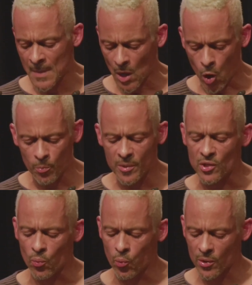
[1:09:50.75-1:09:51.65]
opened a
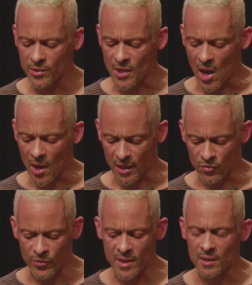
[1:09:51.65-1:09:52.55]
Word doc and
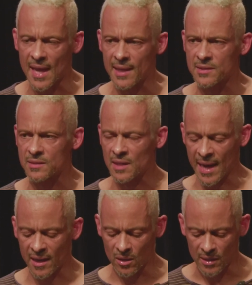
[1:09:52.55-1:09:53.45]
realized that I
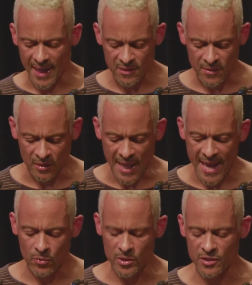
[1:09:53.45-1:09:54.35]
collect the
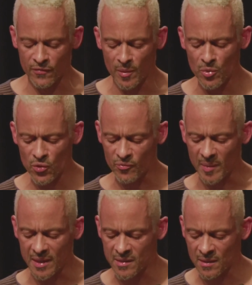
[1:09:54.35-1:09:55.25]
language of the
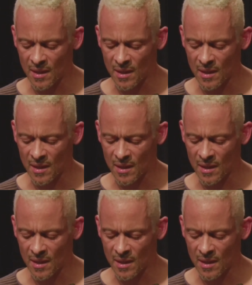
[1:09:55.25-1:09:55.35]
movement.